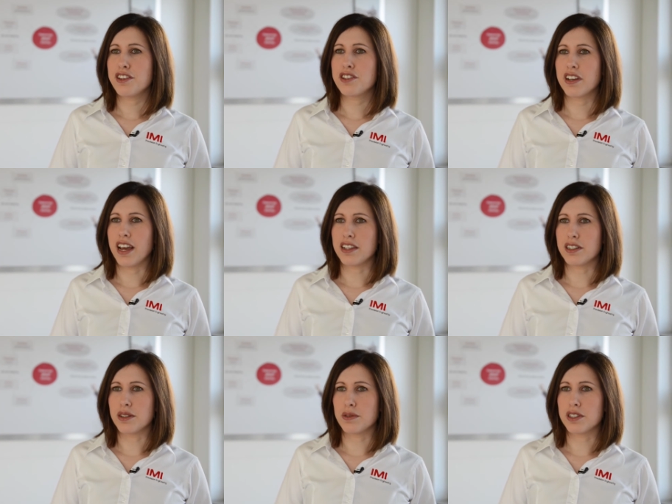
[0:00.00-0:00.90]
this
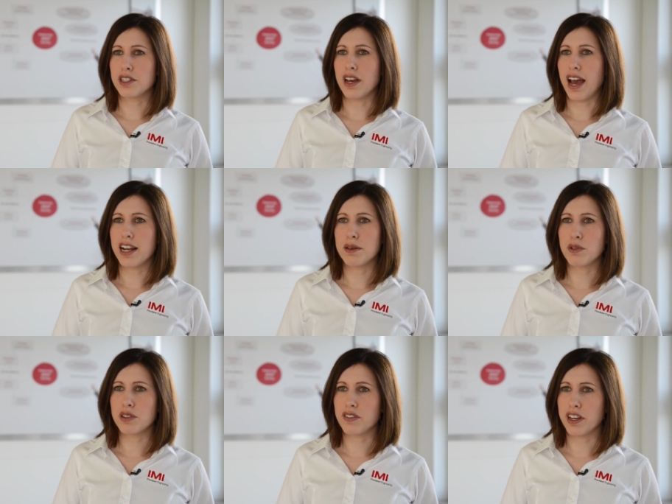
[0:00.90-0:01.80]
together with the highly
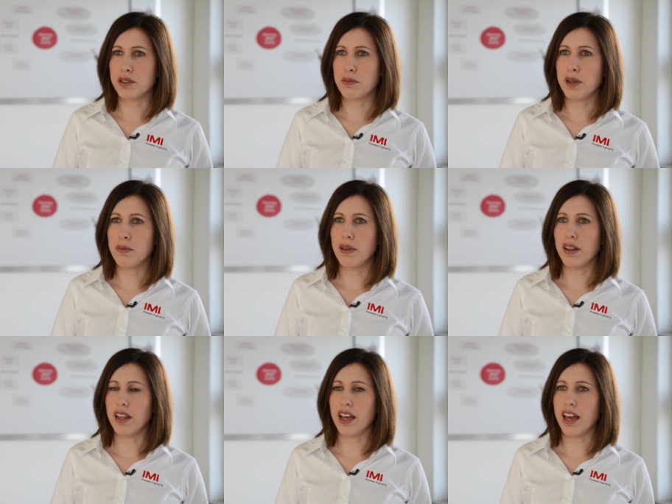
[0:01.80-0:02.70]
motivated
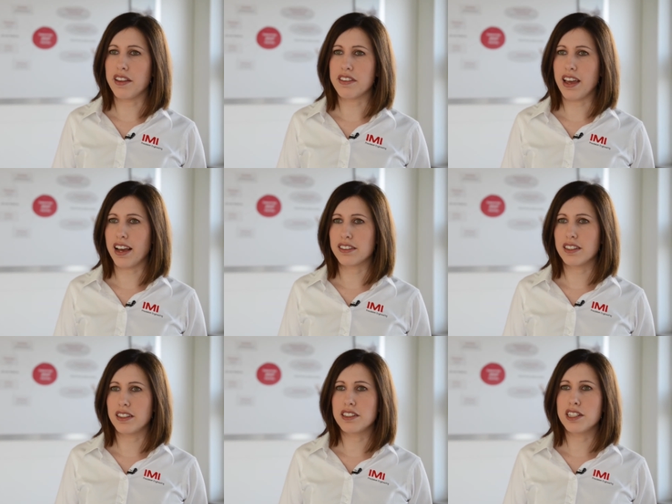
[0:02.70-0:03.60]
people and the
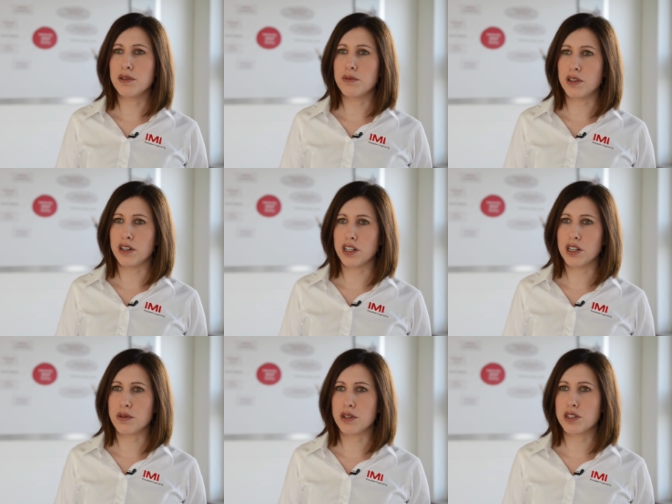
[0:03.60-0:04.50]
excellent teamwork
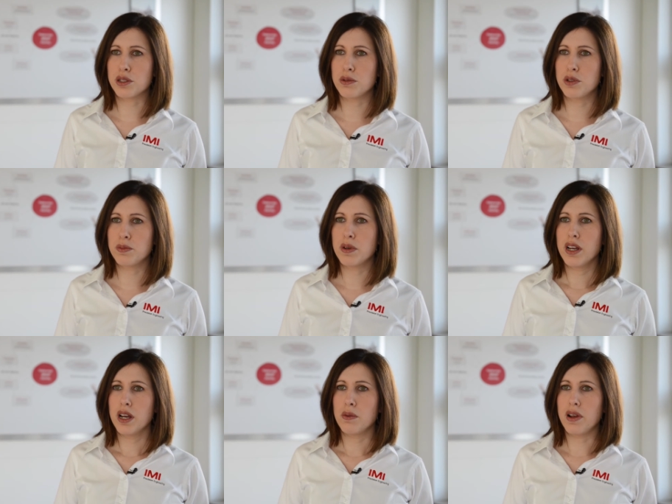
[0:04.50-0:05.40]
across the group
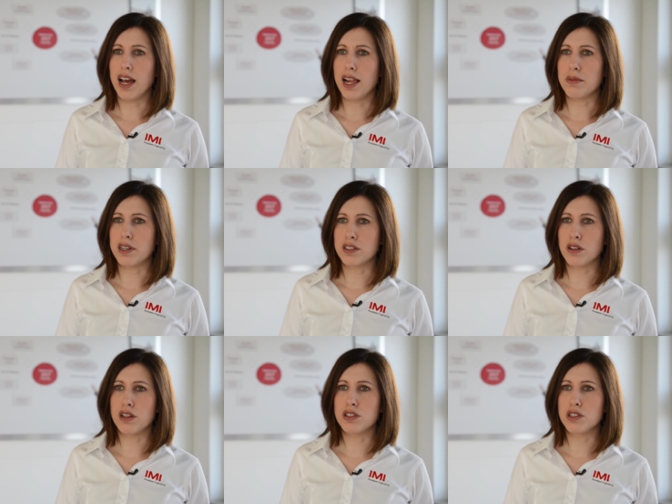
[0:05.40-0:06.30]
will help us
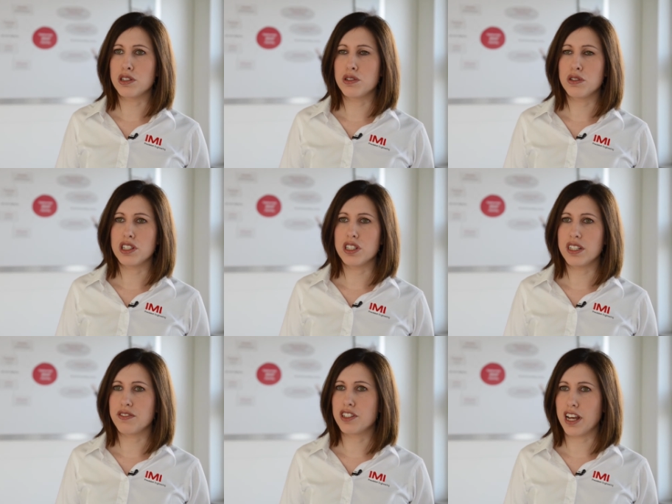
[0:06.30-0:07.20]
also to
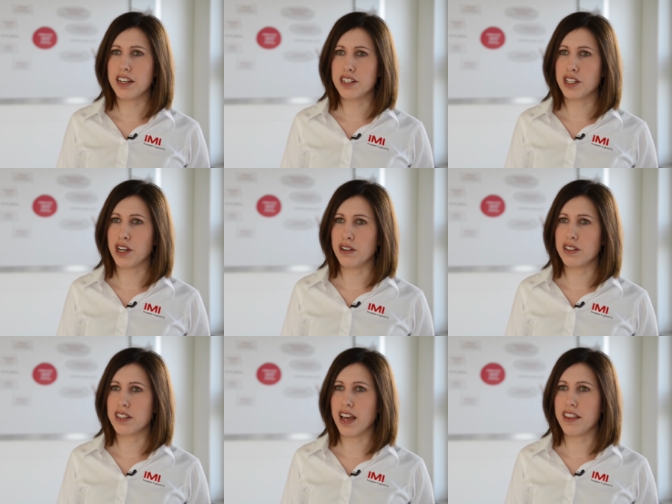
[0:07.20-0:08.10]
achieve challenging
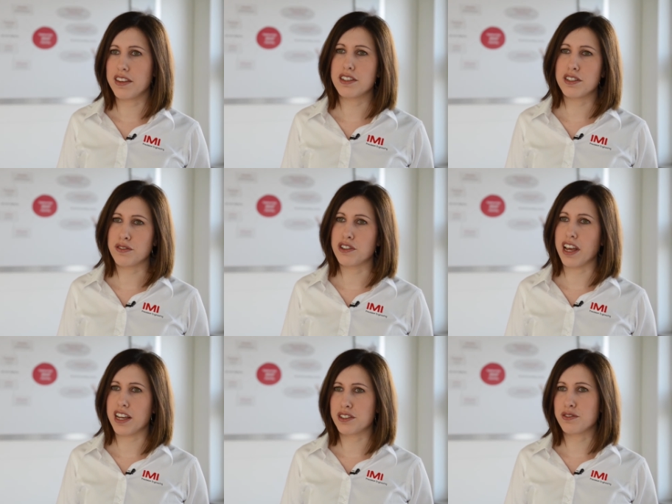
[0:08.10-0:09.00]
goals and this is a
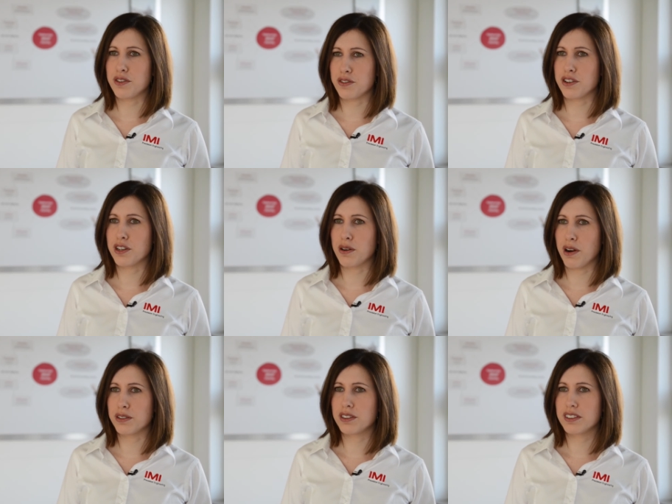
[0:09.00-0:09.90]
foundation for further
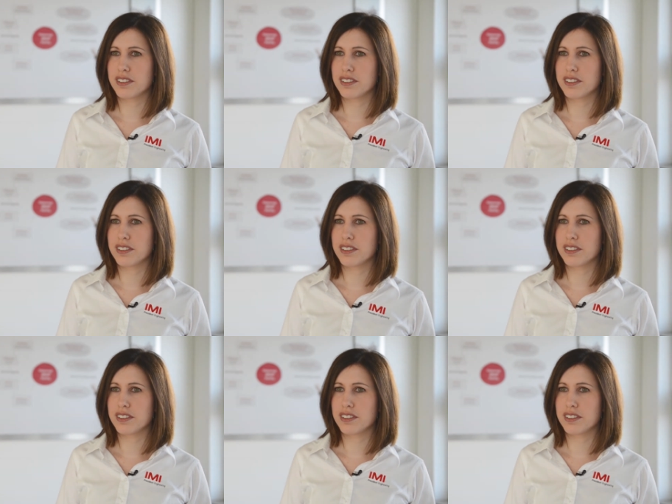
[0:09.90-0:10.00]
growth.